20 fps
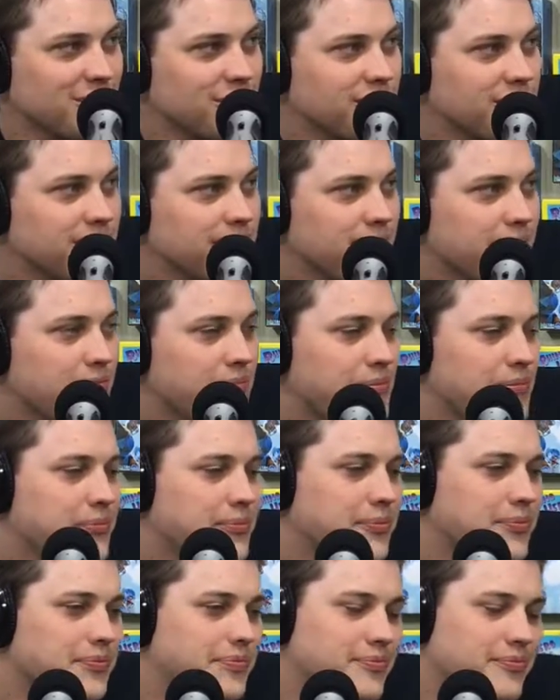
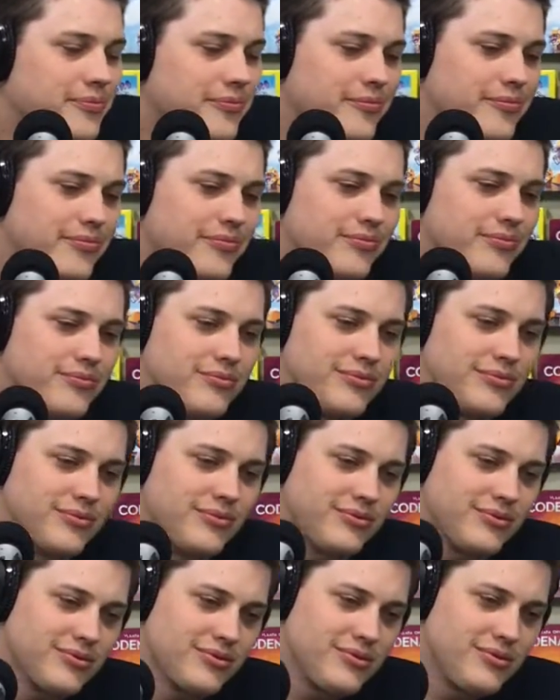
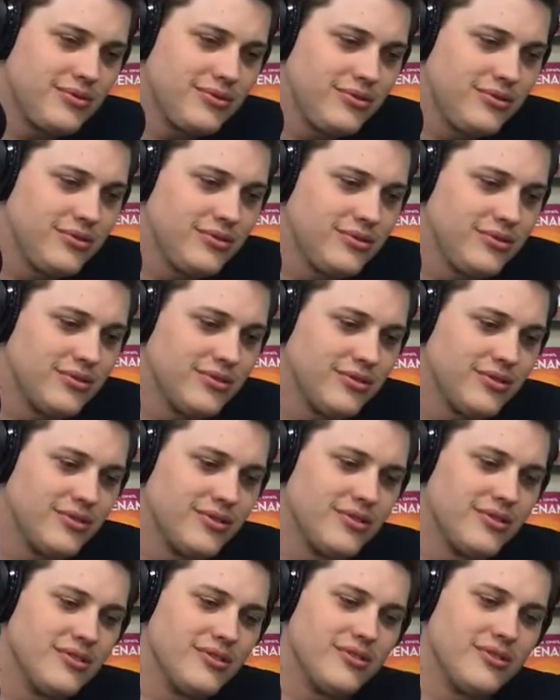
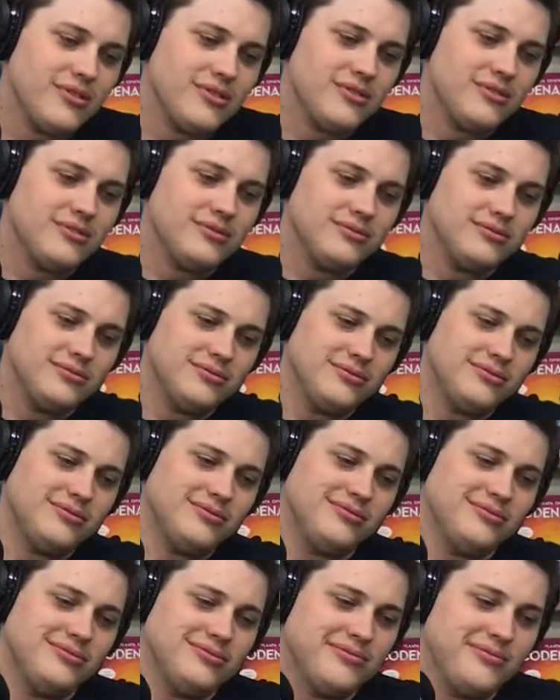
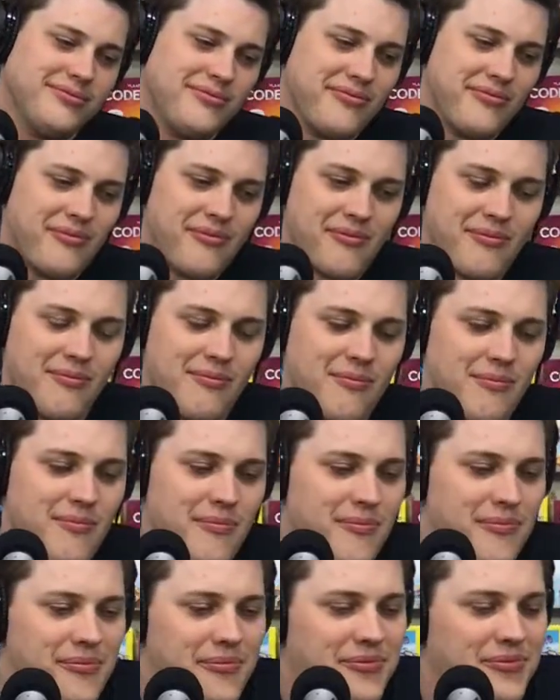
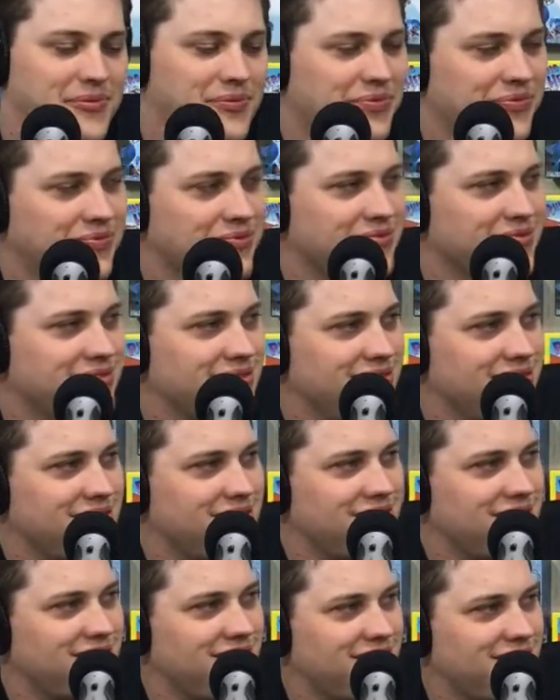
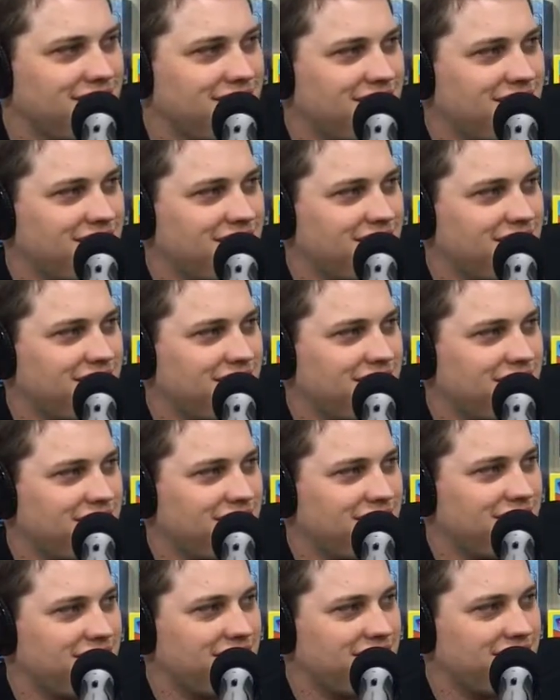
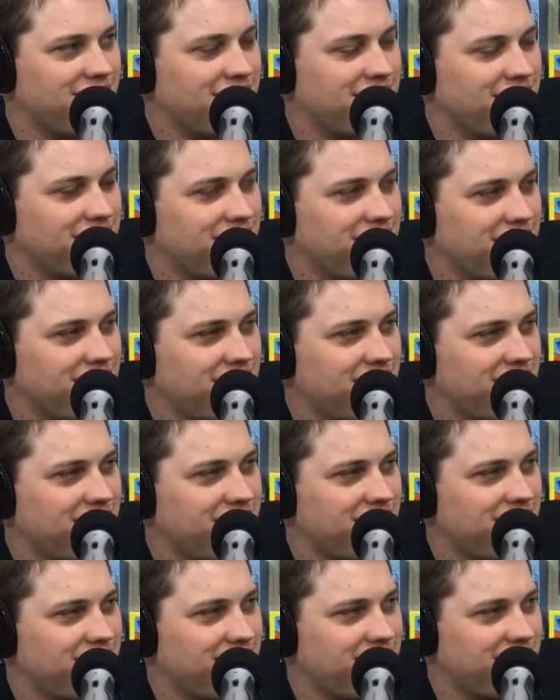[no speech]